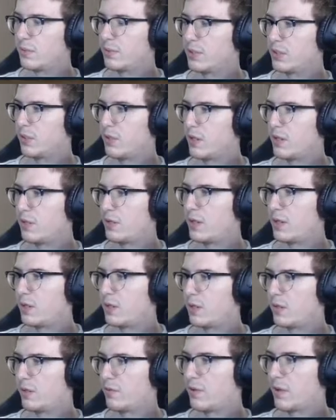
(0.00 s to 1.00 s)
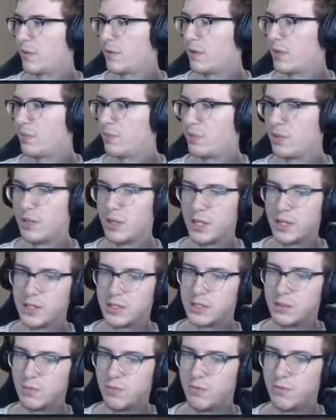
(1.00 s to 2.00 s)
So I don't know if I want to put, like,
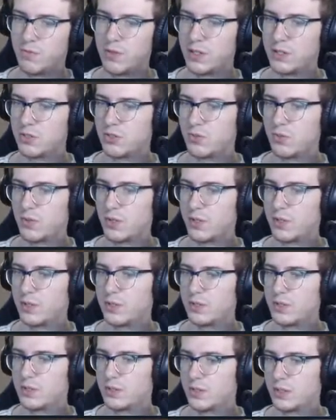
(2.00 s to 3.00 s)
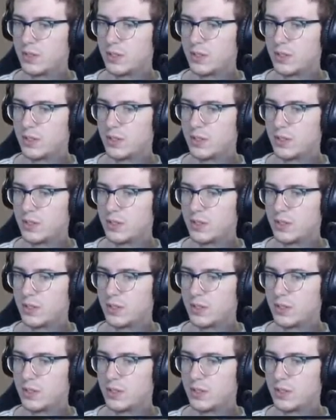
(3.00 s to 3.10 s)
some fixed ones.